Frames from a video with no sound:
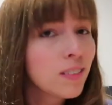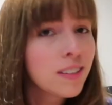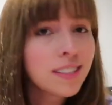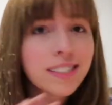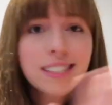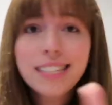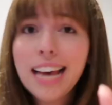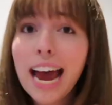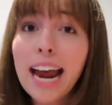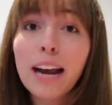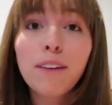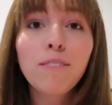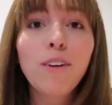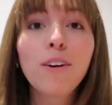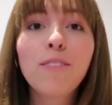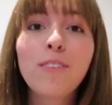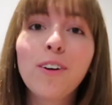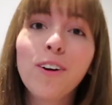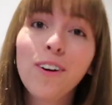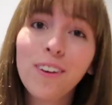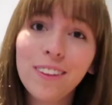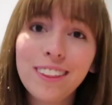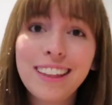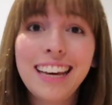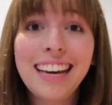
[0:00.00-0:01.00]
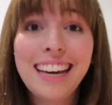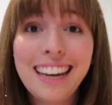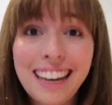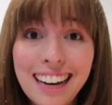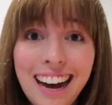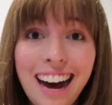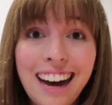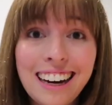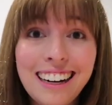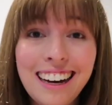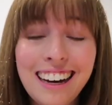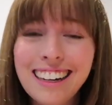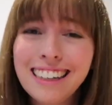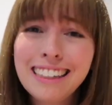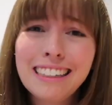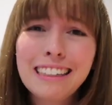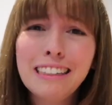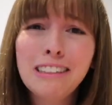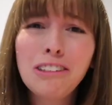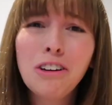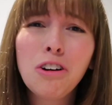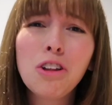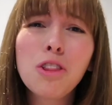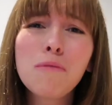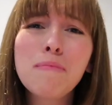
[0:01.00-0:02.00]
Saying what we're all thinking, Anna.
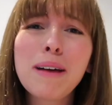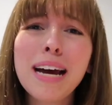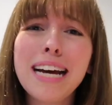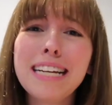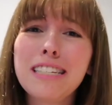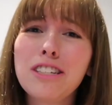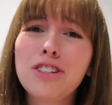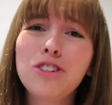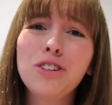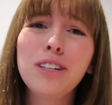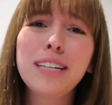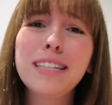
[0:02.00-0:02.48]
You're the best.